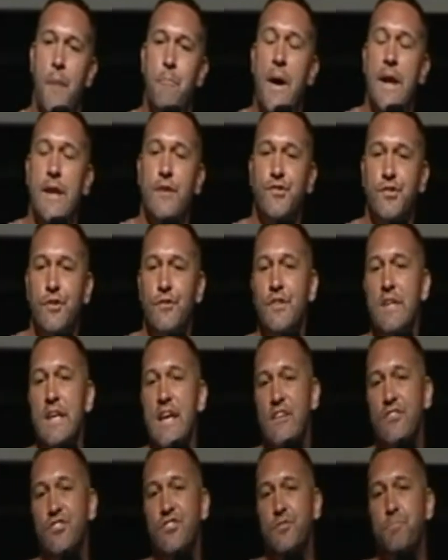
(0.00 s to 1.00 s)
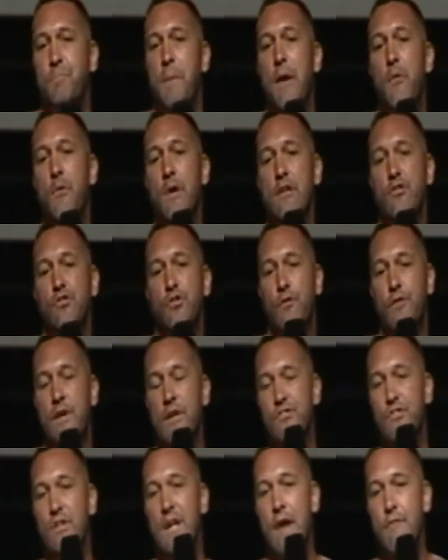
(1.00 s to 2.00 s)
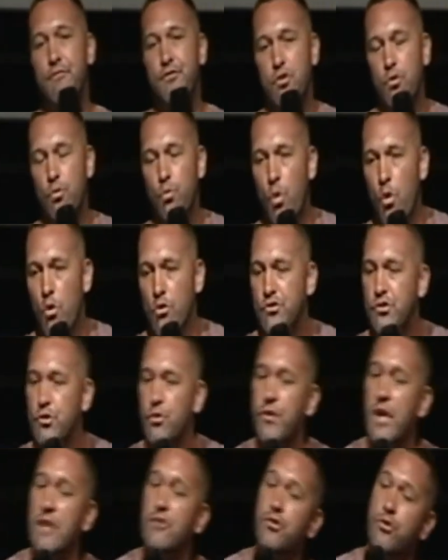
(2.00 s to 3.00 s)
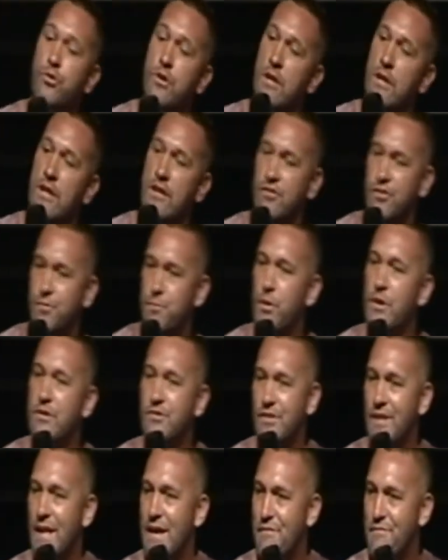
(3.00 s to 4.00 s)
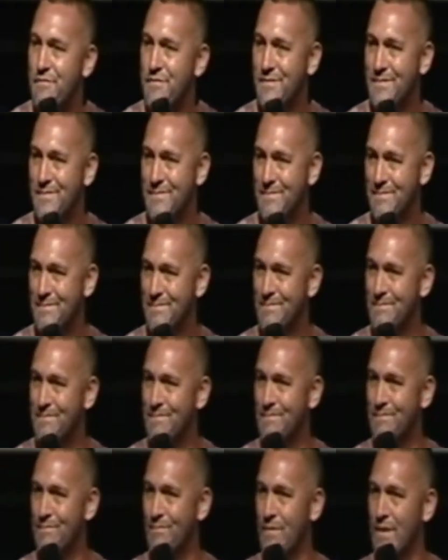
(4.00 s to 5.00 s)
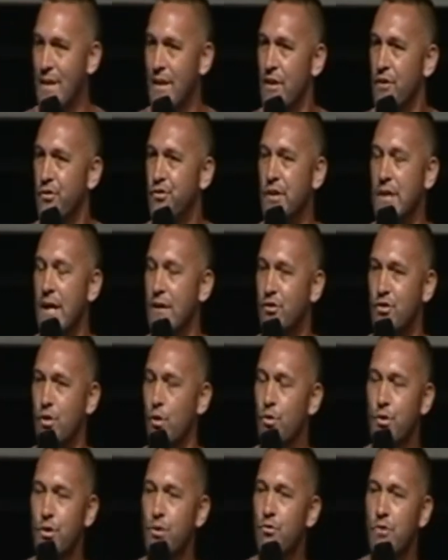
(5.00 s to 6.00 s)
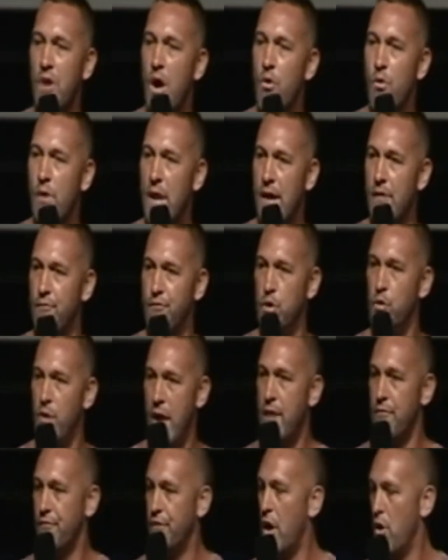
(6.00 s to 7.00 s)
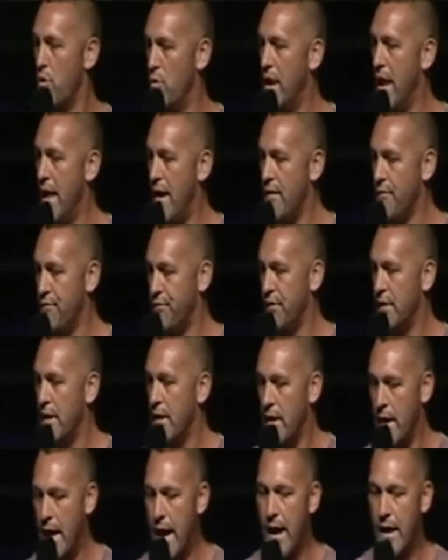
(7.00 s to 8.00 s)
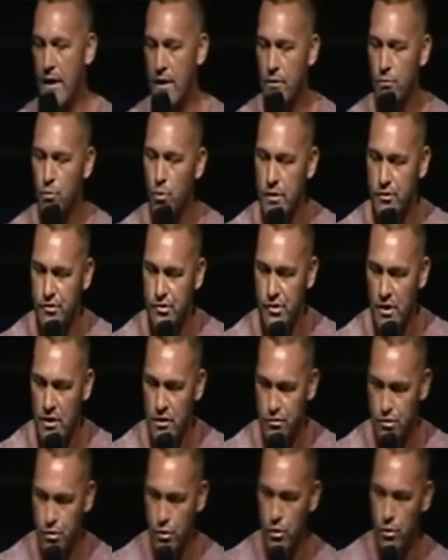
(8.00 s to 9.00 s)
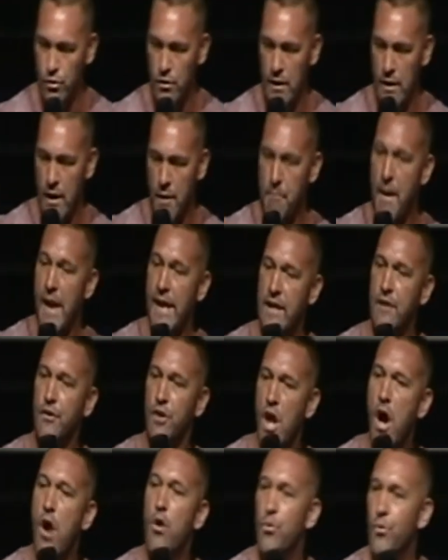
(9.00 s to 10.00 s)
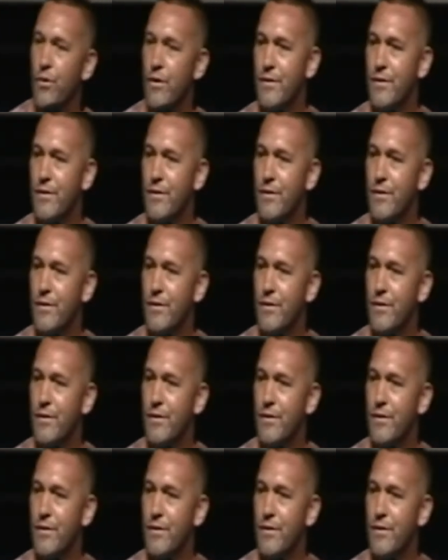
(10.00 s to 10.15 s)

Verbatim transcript: But it's in the experience of His love towards you that you can express love. See, until you know love, you have no love uh, in which to make known.